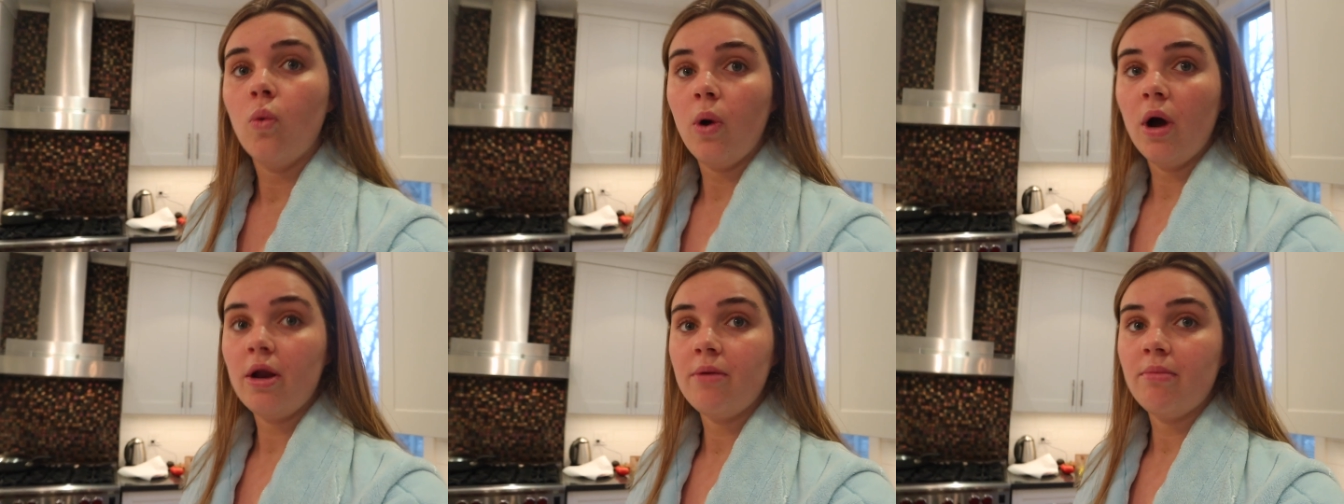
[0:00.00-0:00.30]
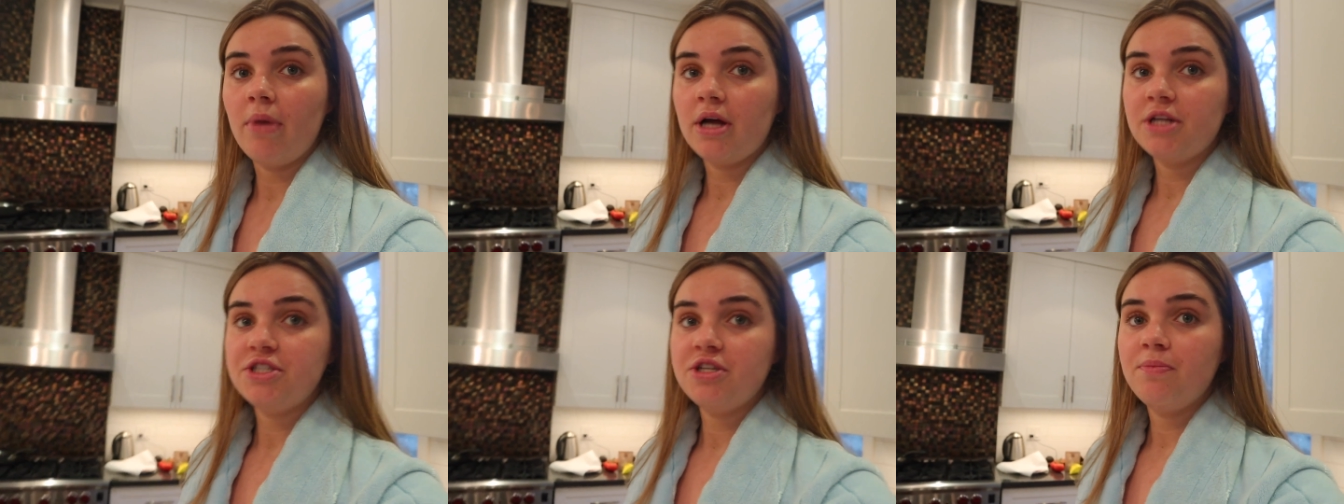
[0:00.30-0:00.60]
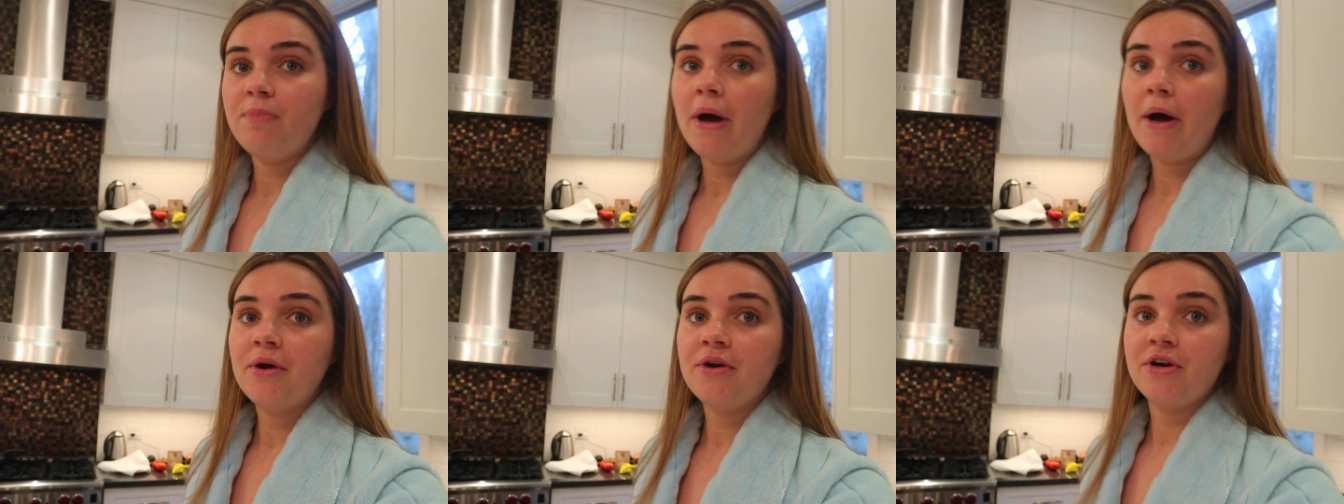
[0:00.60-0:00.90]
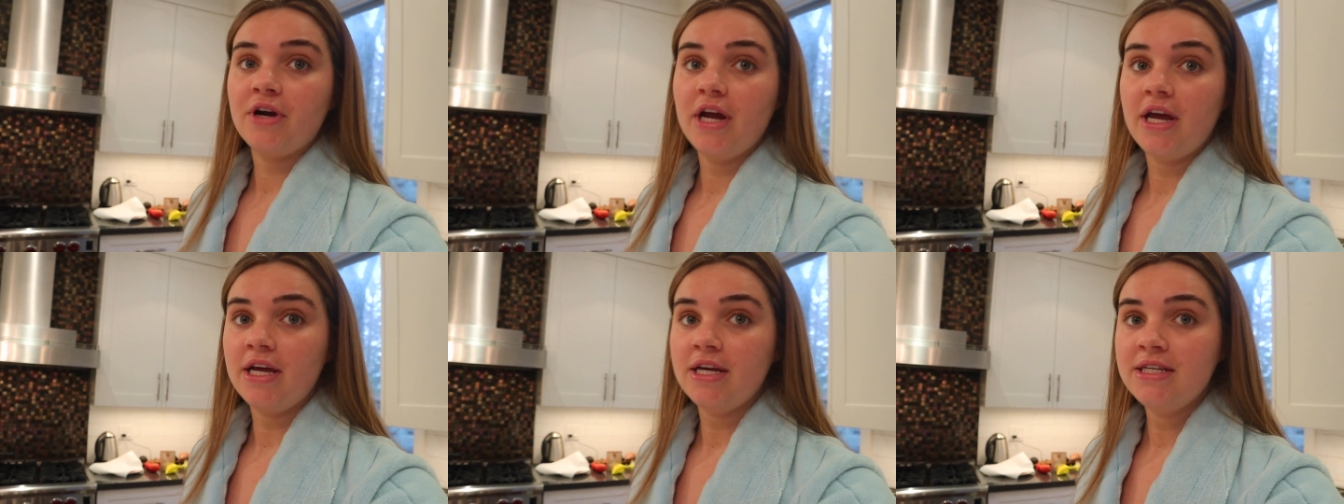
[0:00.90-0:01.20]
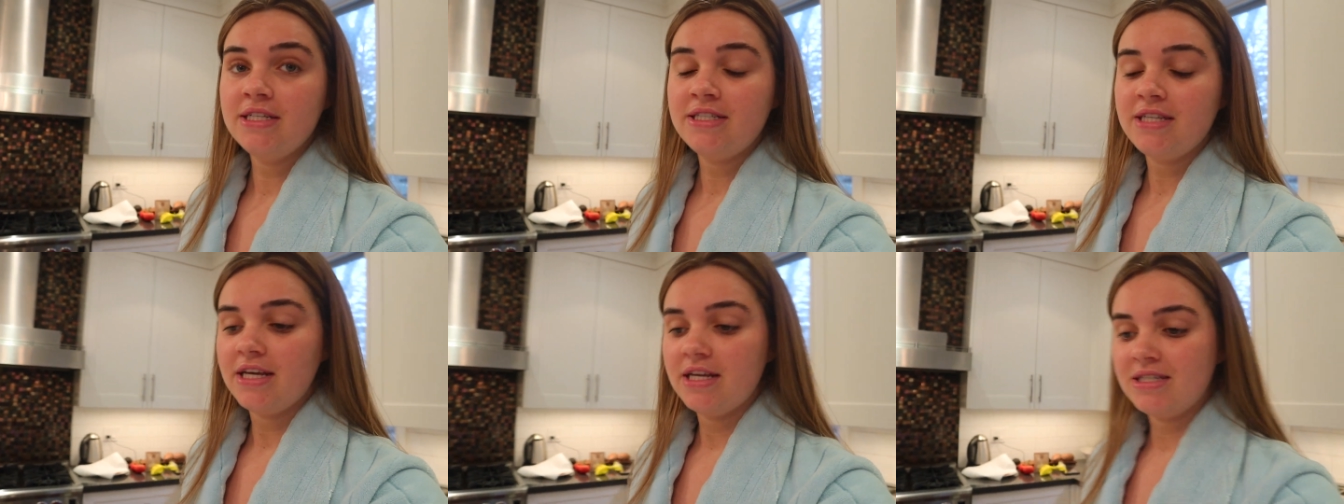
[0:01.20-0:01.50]
what matcha powder
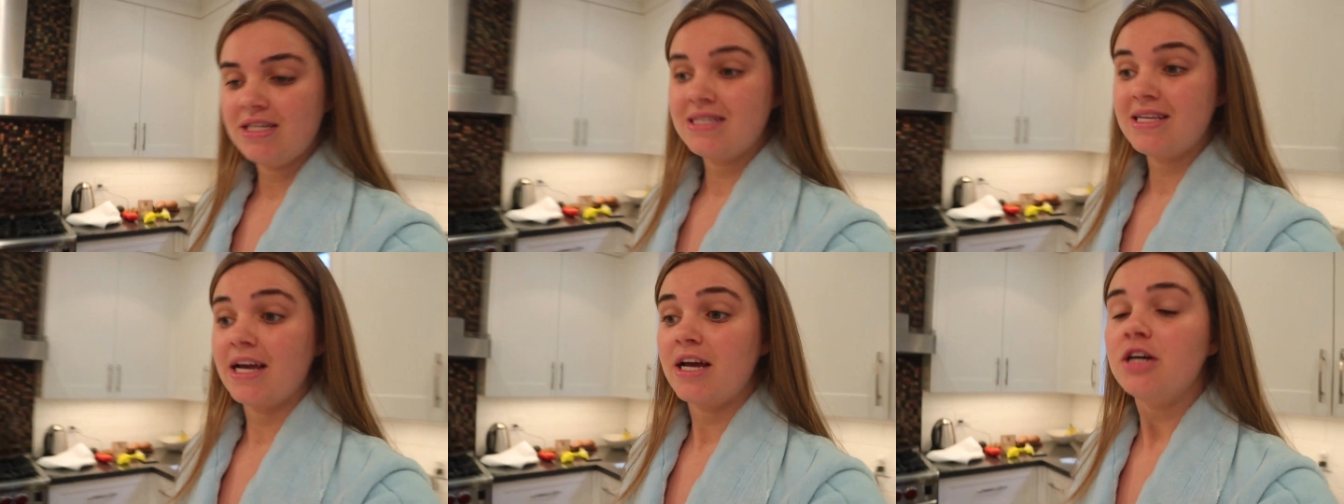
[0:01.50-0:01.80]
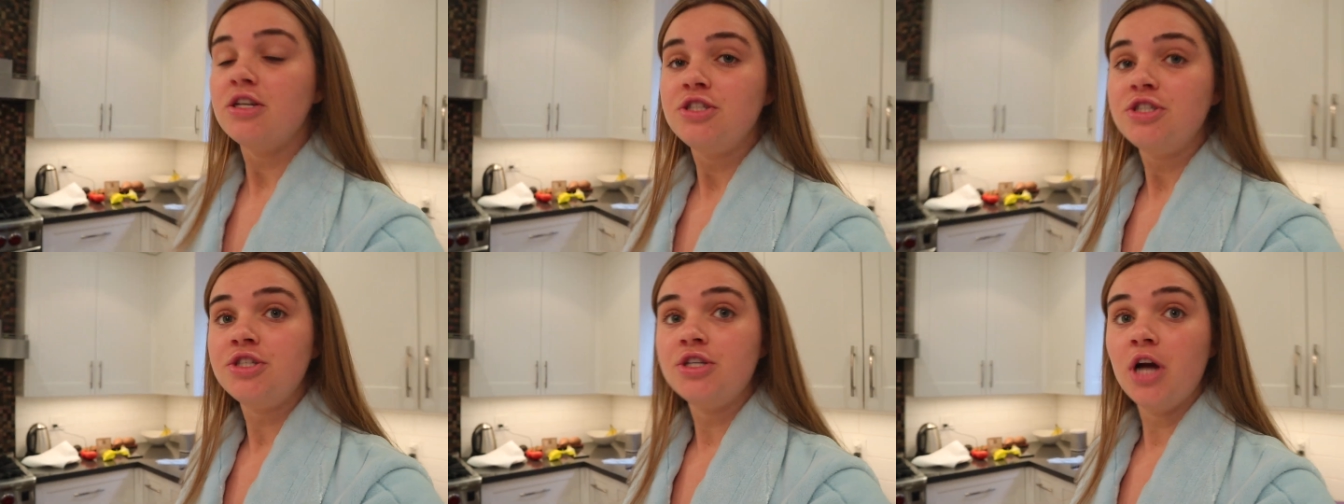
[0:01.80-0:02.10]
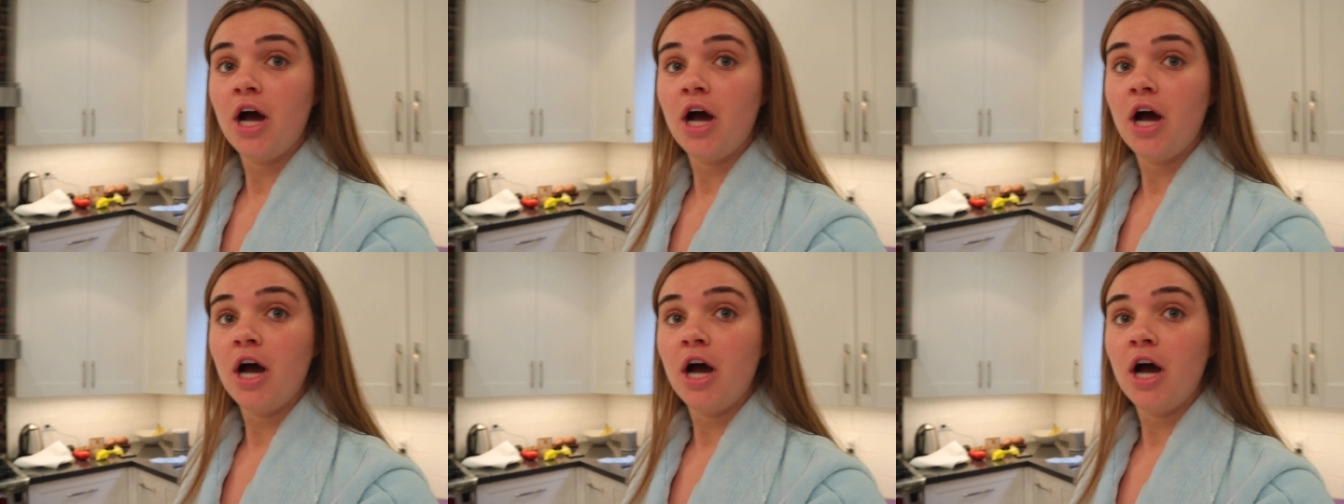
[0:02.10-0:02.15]
is, is it's like a,